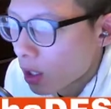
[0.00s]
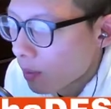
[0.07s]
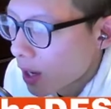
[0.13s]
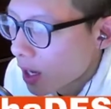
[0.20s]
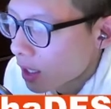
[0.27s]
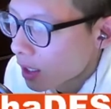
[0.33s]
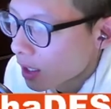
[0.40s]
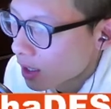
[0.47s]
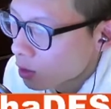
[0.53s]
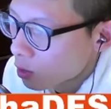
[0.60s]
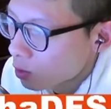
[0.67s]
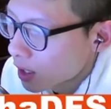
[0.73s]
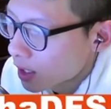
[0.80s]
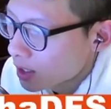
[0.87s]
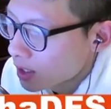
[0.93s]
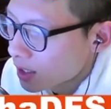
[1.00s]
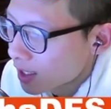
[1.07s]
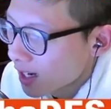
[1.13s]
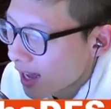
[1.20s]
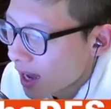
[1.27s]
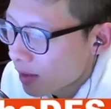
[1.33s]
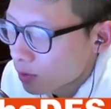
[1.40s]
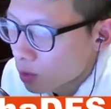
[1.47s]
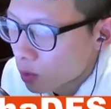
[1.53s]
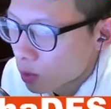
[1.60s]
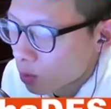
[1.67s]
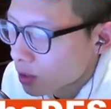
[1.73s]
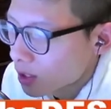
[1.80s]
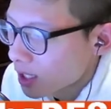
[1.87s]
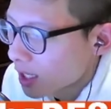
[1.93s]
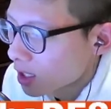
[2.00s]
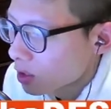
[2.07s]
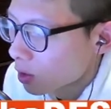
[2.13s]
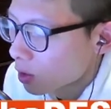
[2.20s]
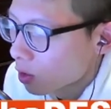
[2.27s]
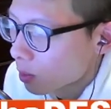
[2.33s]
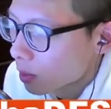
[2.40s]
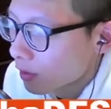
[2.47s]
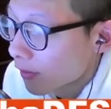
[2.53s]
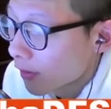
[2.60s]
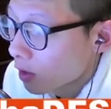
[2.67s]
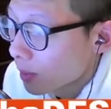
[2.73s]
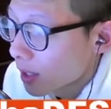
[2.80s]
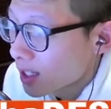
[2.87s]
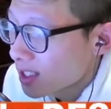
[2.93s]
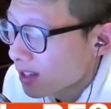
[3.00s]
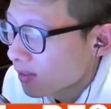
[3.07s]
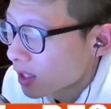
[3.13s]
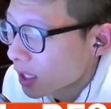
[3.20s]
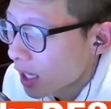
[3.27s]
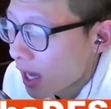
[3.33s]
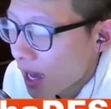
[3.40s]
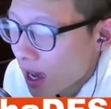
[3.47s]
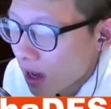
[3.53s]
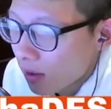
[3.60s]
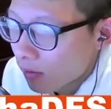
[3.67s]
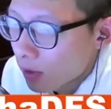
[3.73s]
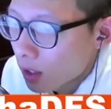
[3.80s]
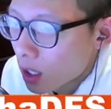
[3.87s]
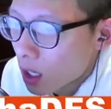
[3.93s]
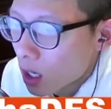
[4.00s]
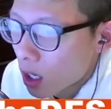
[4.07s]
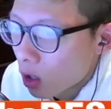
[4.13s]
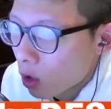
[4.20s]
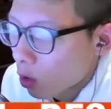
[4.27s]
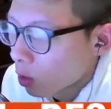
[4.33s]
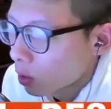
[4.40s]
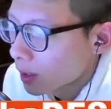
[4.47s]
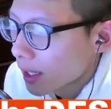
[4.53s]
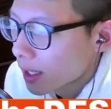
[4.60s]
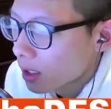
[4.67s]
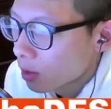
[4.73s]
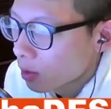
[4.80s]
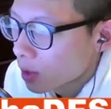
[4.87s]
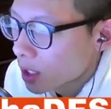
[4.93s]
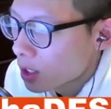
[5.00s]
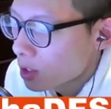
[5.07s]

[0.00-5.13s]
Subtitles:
at a 219.5 total, with San Antonio being favored by 7.5. Orlando is